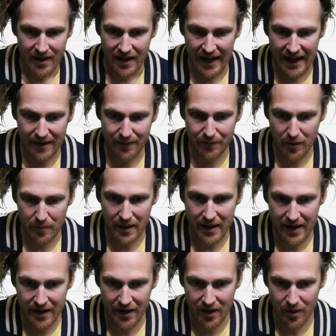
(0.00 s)
And from
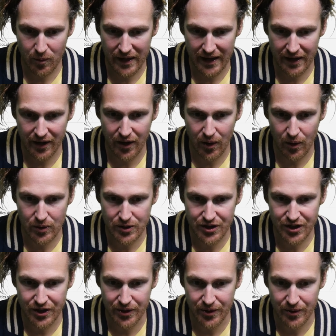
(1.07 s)
here, we're gonna go
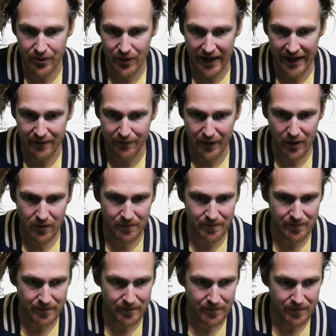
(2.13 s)
to Info.
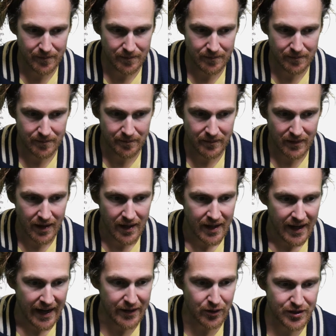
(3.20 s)

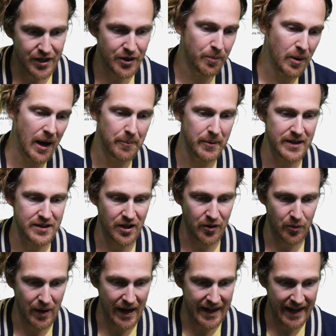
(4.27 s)
And you'll see your properties on
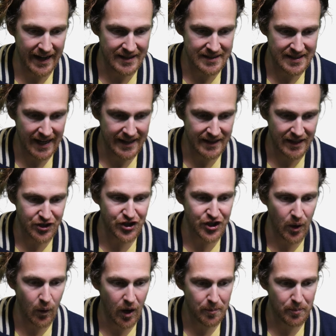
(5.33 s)
the right-hand side. Let's
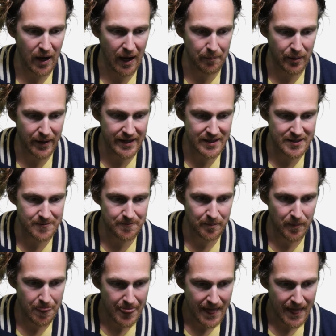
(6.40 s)
show all properties.